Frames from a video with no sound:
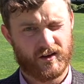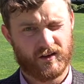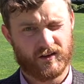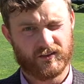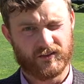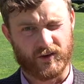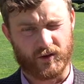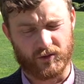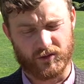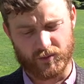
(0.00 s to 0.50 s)

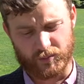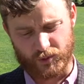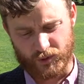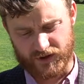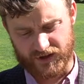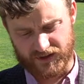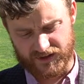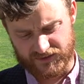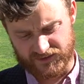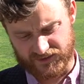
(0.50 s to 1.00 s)
So the
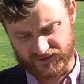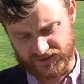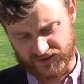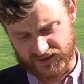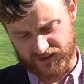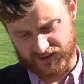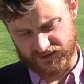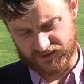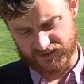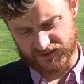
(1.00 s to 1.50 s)
point is
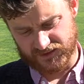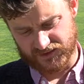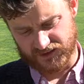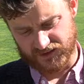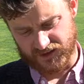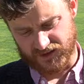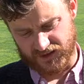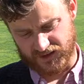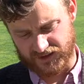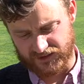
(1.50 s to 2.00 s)
that
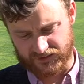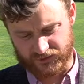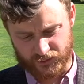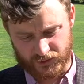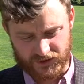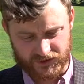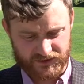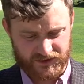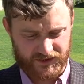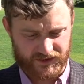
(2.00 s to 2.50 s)

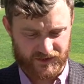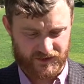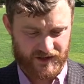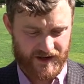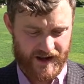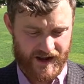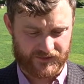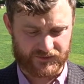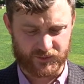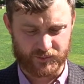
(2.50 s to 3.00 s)
historically there
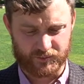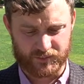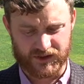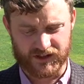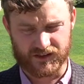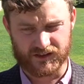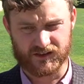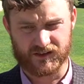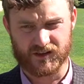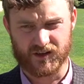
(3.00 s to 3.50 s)
haven't
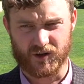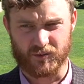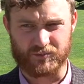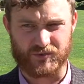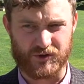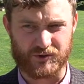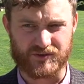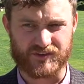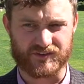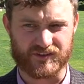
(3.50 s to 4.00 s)
been
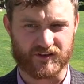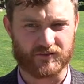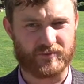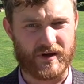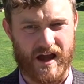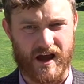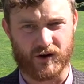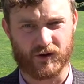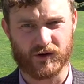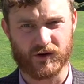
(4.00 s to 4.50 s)
abuses of
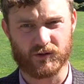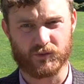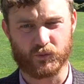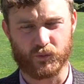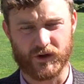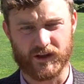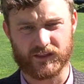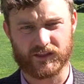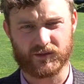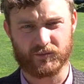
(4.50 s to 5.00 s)
power
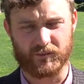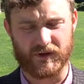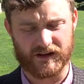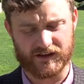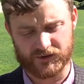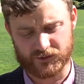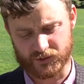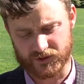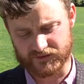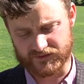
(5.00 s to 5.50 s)
with
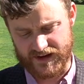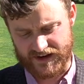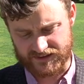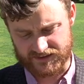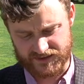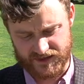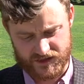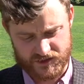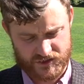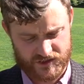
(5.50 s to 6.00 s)
mandatory
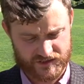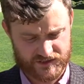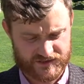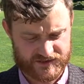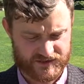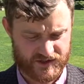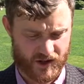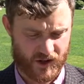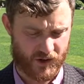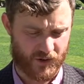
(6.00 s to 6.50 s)
vaccinations.
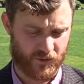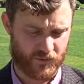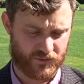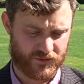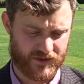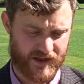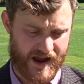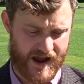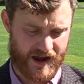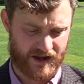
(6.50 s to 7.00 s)
So
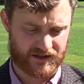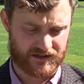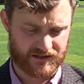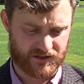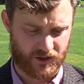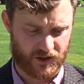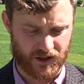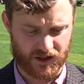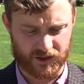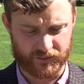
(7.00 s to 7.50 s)
that
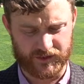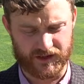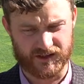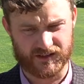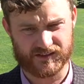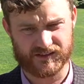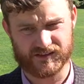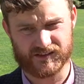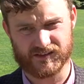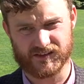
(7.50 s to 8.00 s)

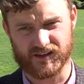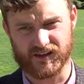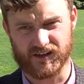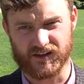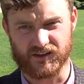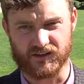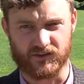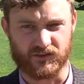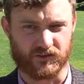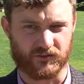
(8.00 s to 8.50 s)
argument
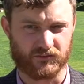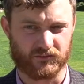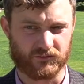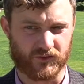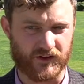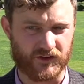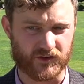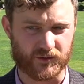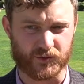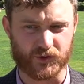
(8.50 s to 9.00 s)
is
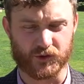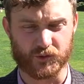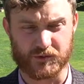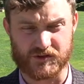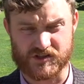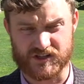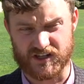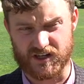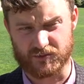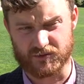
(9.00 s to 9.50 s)
reasonable and we
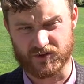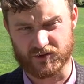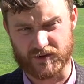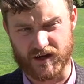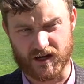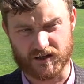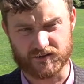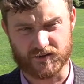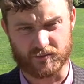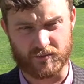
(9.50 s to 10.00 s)
should keep it in the
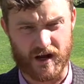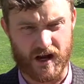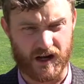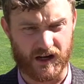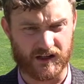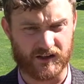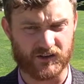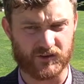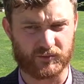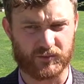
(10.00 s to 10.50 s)
back of our
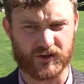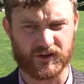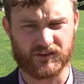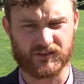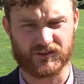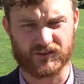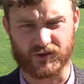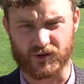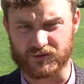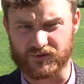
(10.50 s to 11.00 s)
minds,
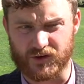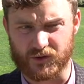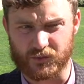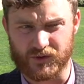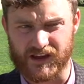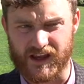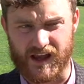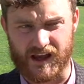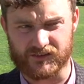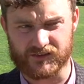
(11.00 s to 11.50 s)
but so far
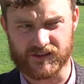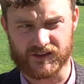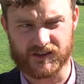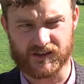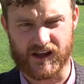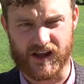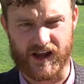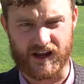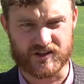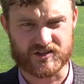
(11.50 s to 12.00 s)
we haven't
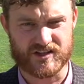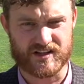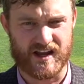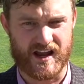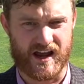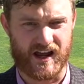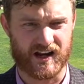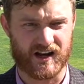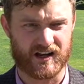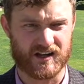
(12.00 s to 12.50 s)
actually
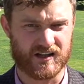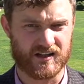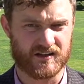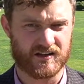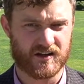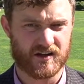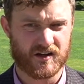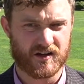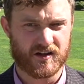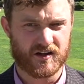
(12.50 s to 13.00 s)
had any
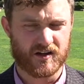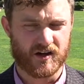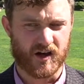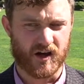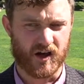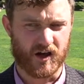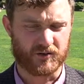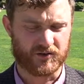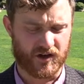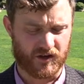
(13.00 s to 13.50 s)

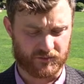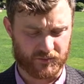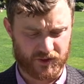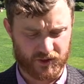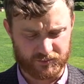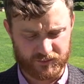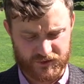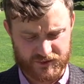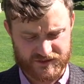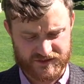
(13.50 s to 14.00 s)
government
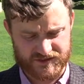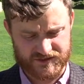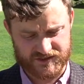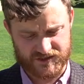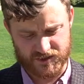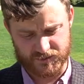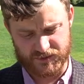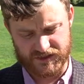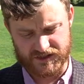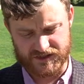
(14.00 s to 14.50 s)

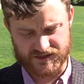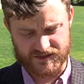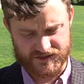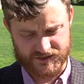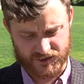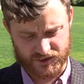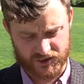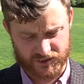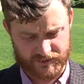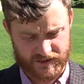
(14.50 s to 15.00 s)
abuses to be
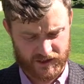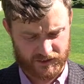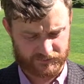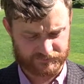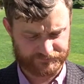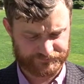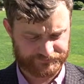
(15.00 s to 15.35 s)
concerned about.